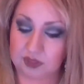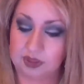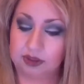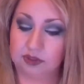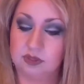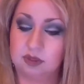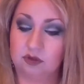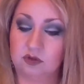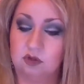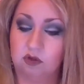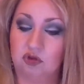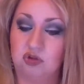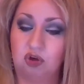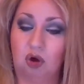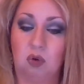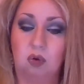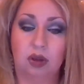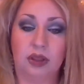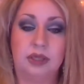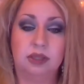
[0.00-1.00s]
think this is
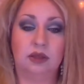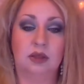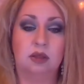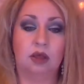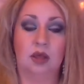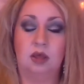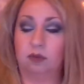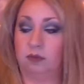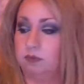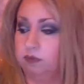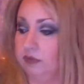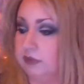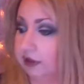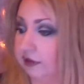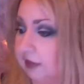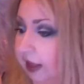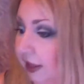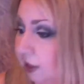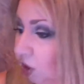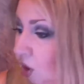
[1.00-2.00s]
Charlotte. This
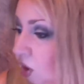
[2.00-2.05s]
ain't